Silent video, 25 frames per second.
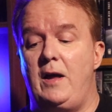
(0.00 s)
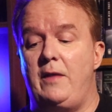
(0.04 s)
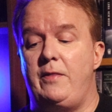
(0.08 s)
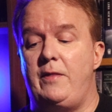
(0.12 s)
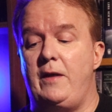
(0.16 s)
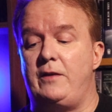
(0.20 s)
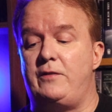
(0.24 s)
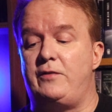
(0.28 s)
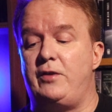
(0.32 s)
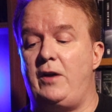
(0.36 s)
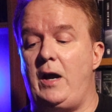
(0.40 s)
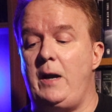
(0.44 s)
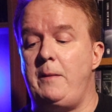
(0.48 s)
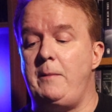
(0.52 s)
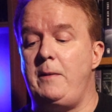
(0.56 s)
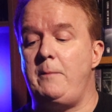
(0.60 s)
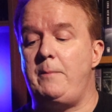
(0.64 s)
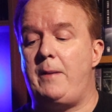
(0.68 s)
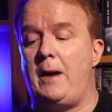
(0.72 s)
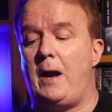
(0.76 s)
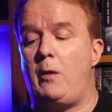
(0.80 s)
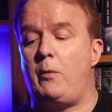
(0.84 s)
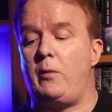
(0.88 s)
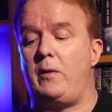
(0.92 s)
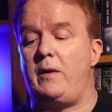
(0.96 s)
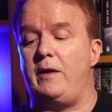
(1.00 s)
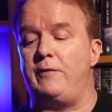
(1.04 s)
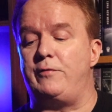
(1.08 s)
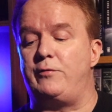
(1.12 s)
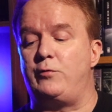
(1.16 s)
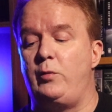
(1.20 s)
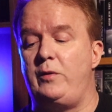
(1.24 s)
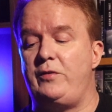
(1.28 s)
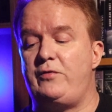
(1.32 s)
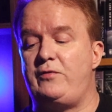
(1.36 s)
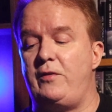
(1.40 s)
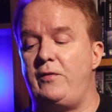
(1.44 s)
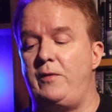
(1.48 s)
that time and power have
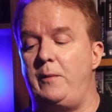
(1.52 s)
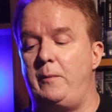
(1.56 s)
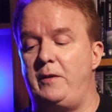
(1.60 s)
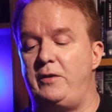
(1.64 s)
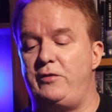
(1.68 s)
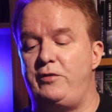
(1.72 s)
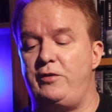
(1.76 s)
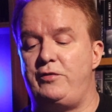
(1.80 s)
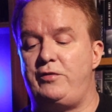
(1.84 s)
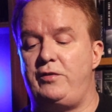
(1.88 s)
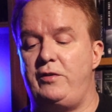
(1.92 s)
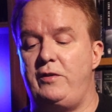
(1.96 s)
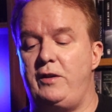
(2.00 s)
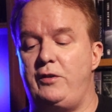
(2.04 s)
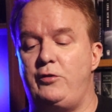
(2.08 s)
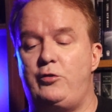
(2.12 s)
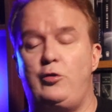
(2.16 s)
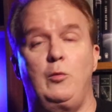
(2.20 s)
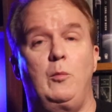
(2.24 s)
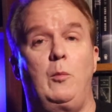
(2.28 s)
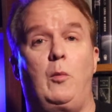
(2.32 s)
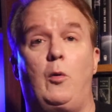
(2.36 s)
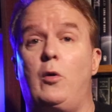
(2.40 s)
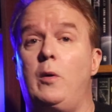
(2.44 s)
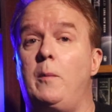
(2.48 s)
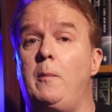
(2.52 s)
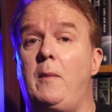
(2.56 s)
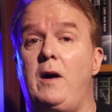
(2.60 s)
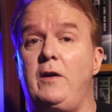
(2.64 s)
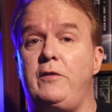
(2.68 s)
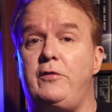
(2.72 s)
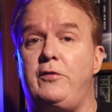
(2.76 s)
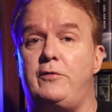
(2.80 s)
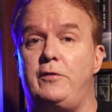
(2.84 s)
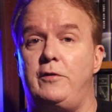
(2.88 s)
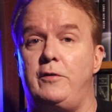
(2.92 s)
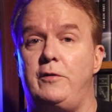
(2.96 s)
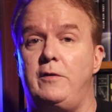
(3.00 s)
twisted the magician into more
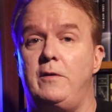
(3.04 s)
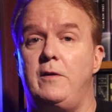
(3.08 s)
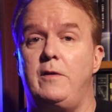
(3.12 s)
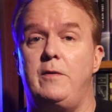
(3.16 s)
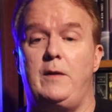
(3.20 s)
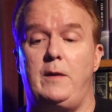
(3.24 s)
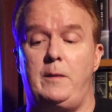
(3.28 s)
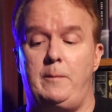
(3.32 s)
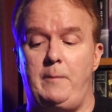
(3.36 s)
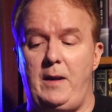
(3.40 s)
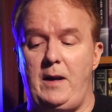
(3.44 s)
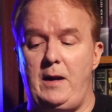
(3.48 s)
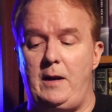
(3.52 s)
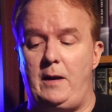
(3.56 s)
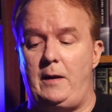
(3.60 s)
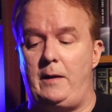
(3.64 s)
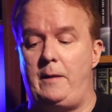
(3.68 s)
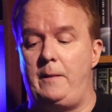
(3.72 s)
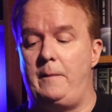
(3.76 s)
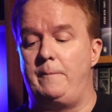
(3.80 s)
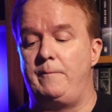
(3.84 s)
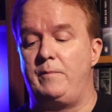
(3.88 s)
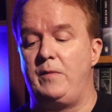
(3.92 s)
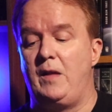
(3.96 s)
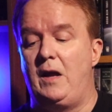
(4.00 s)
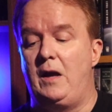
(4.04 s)
monster than man.